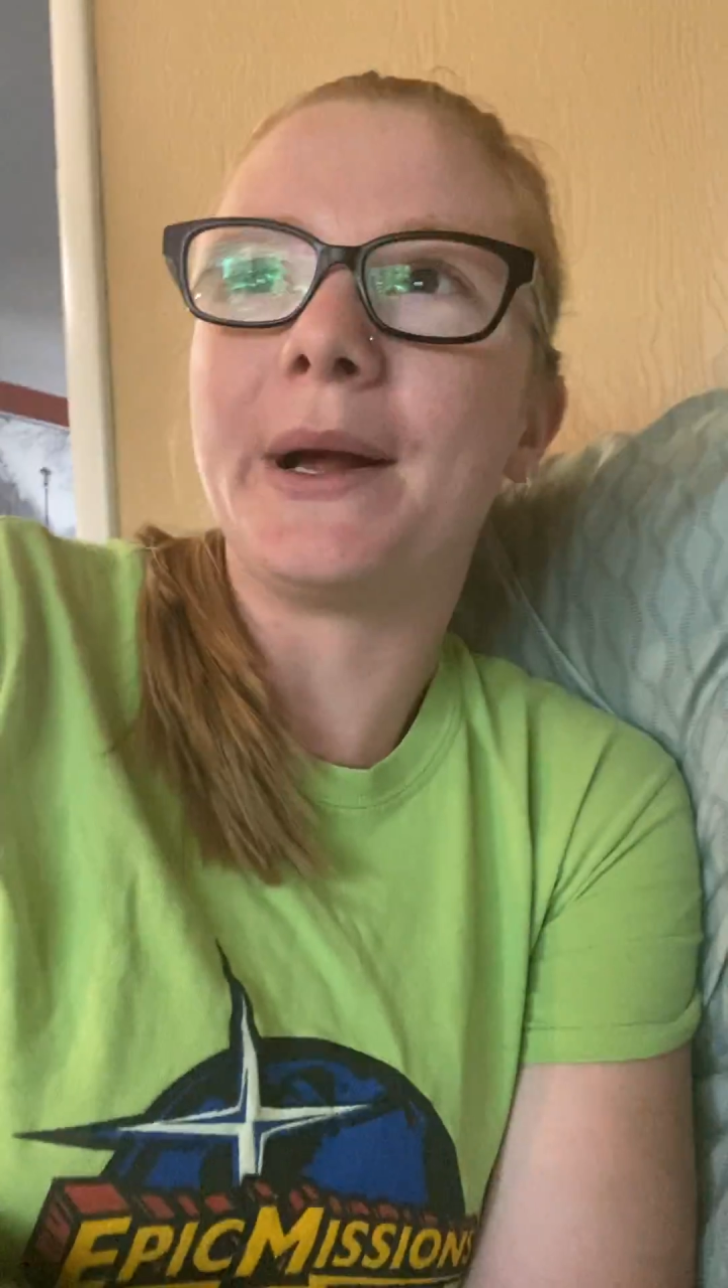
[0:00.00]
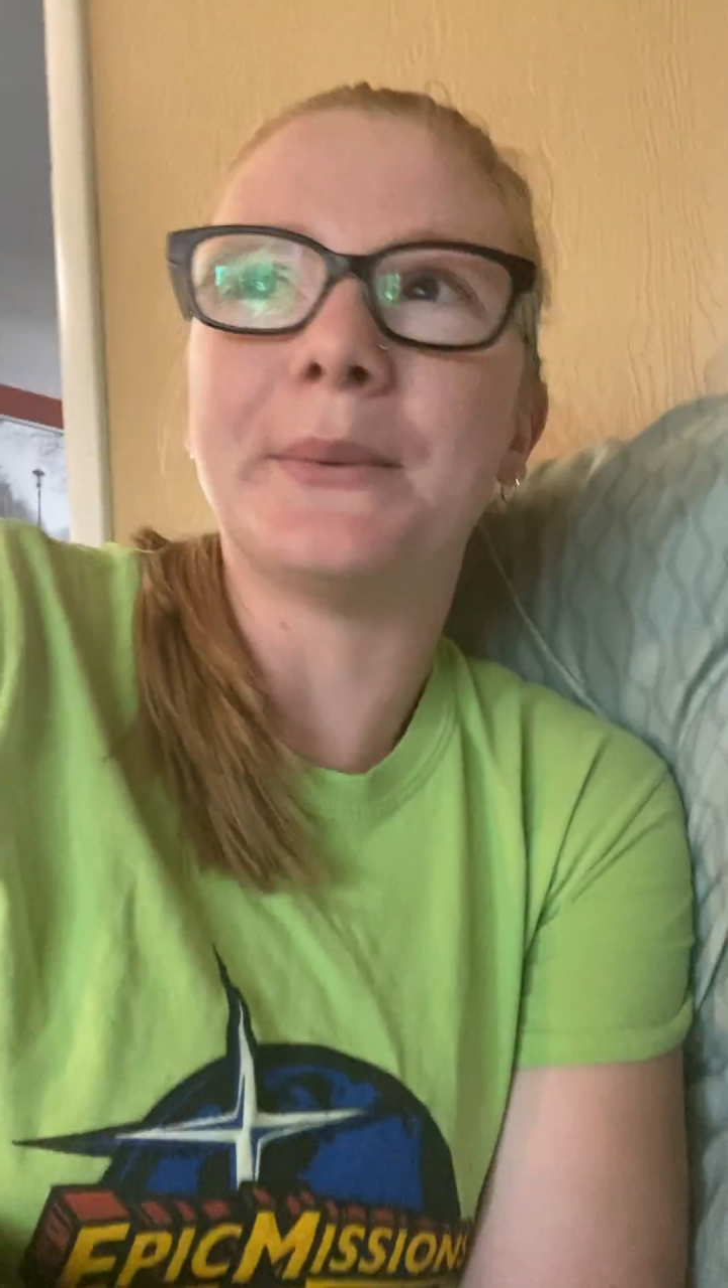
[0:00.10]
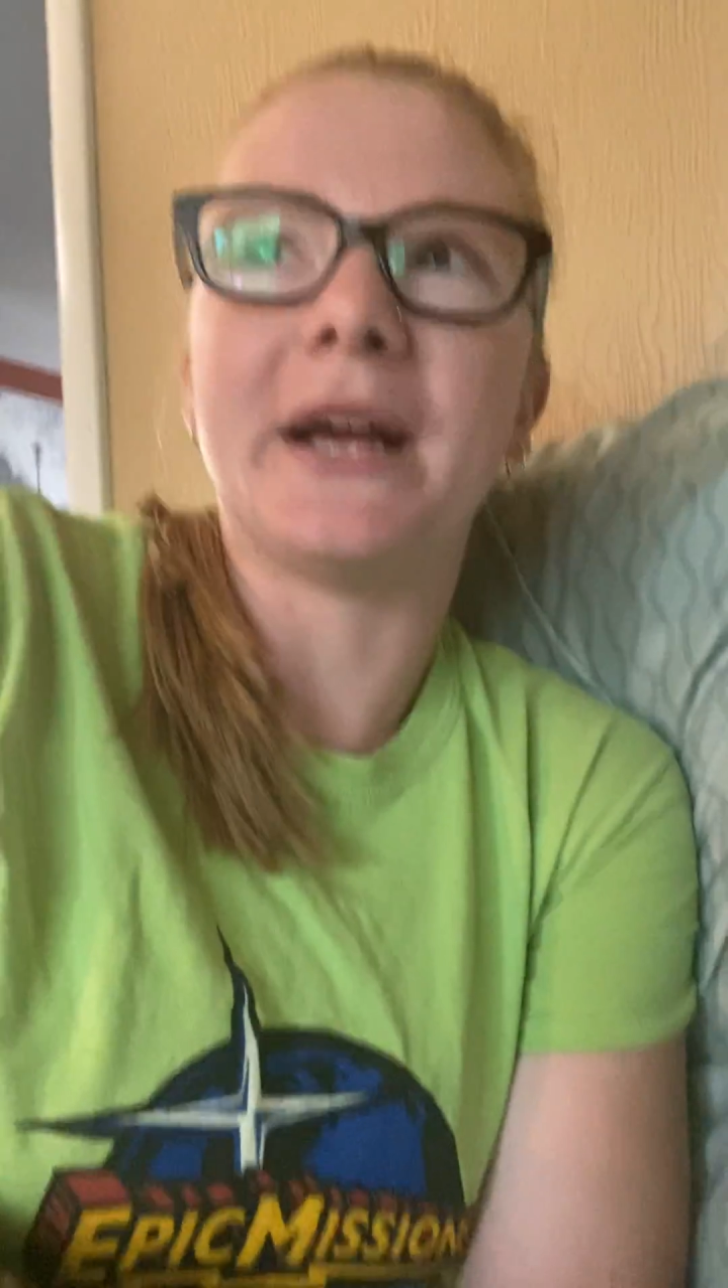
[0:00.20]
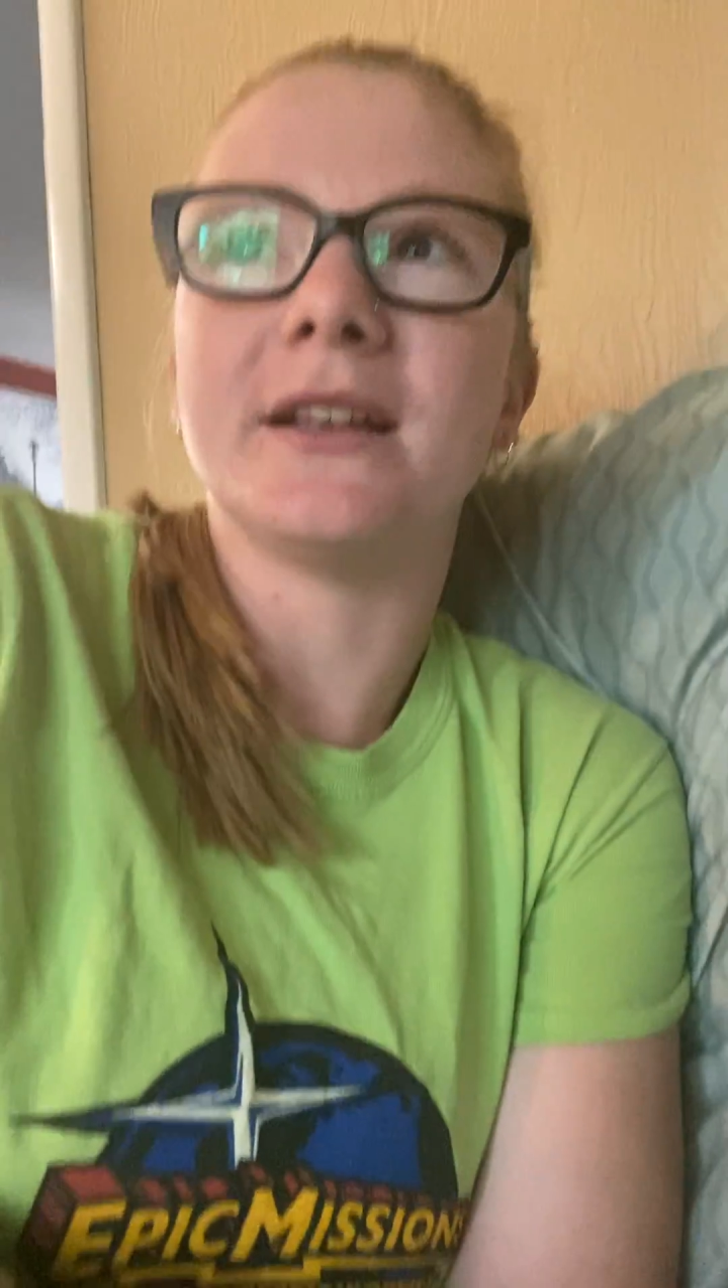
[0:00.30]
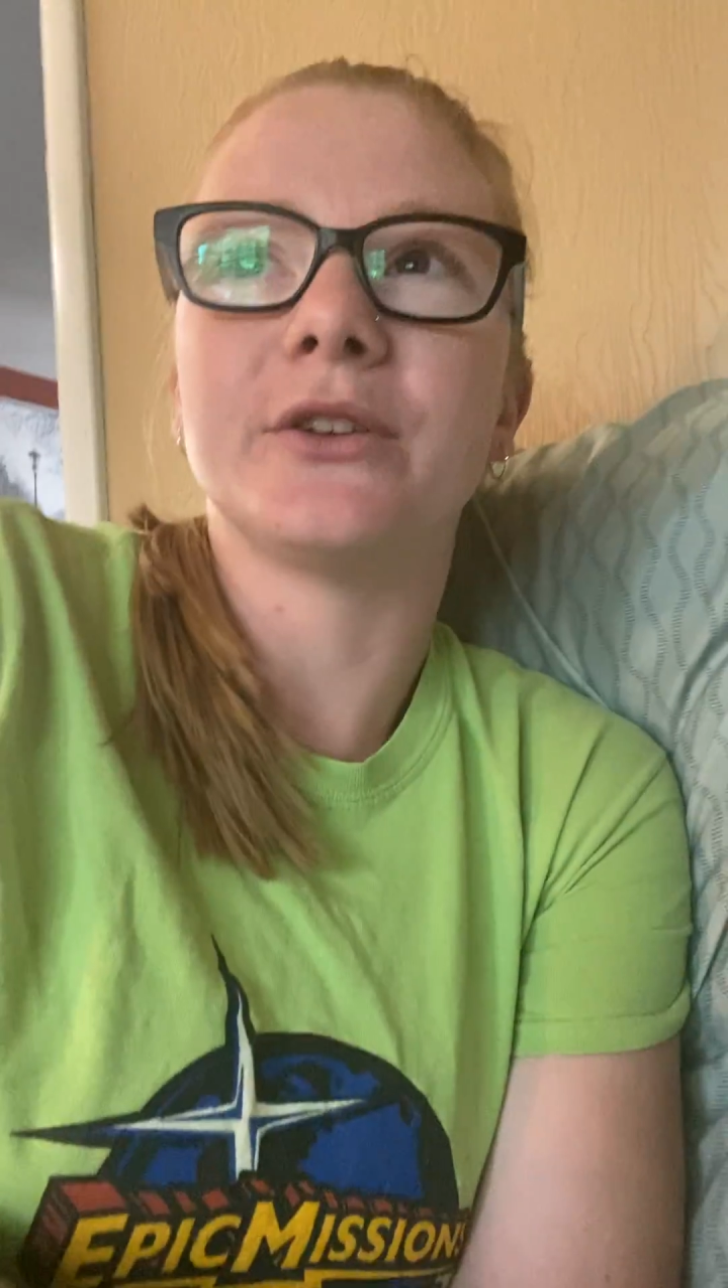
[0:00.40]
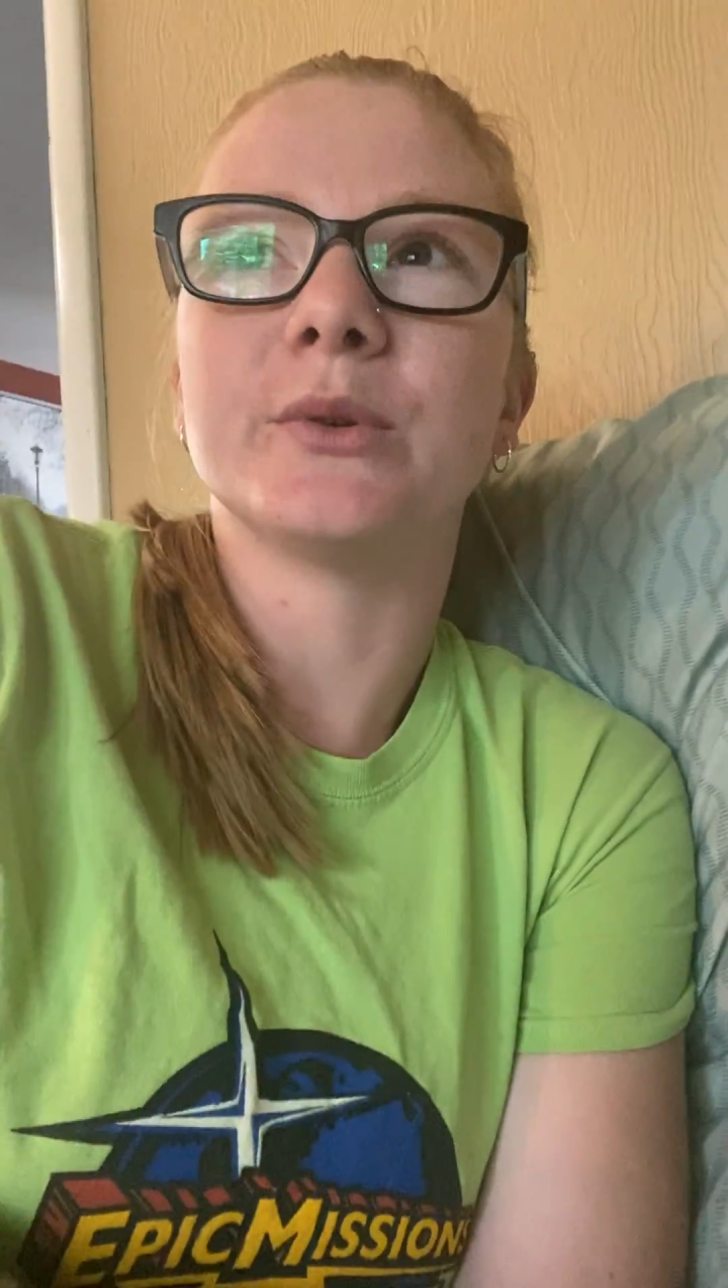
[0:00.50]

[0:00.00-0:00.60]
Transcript: regular